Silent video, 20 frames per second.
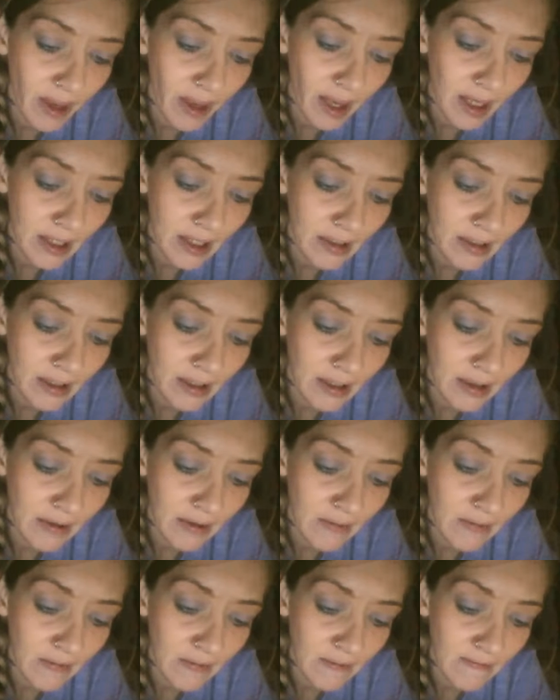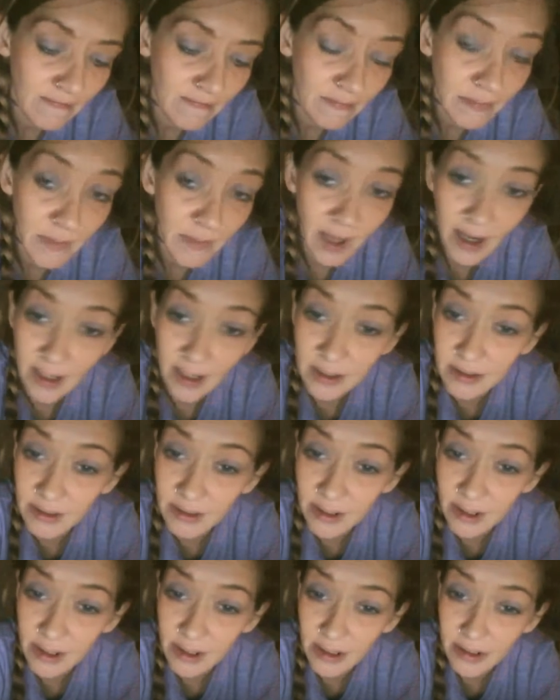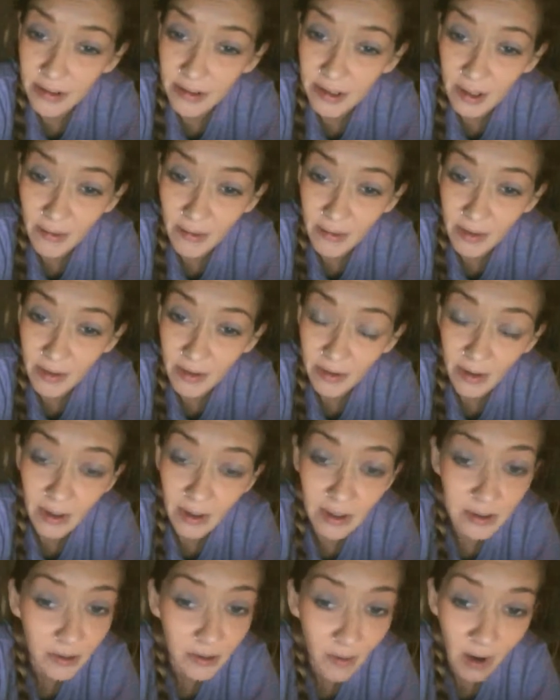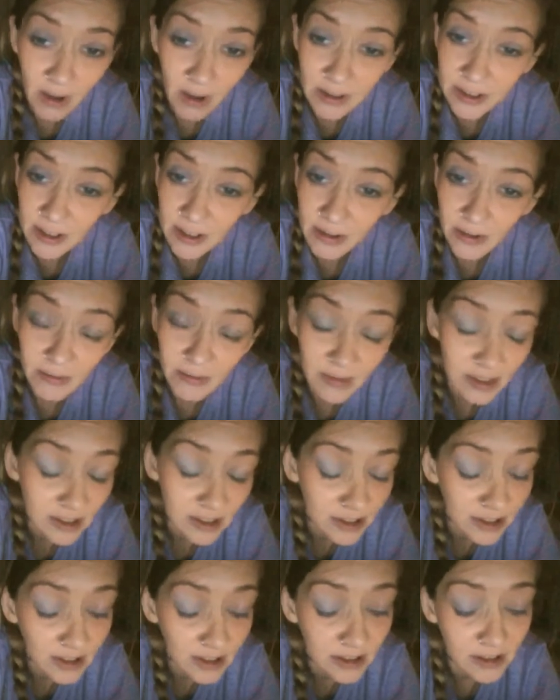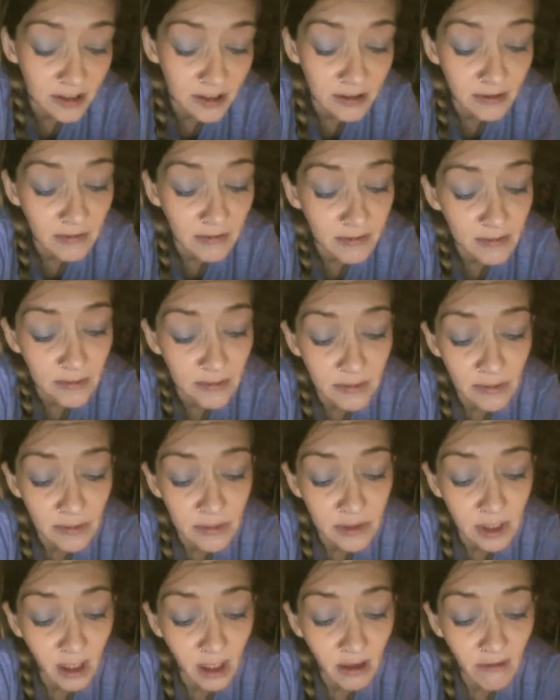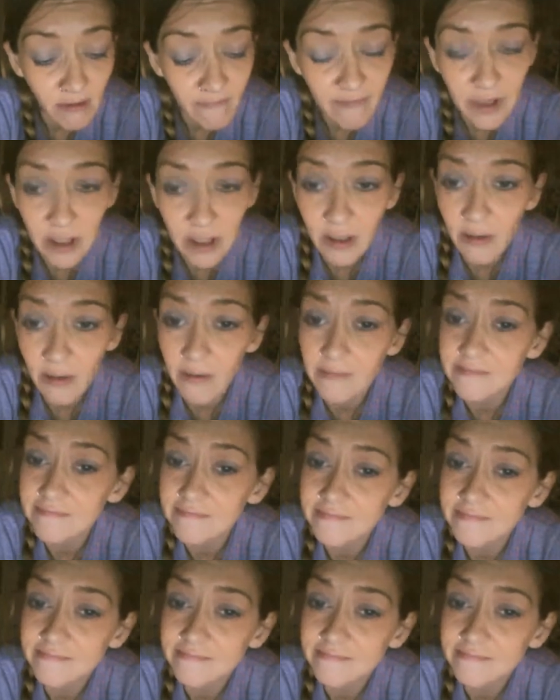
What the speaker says: And I accidentally stumbled across Quasi Luminous's video.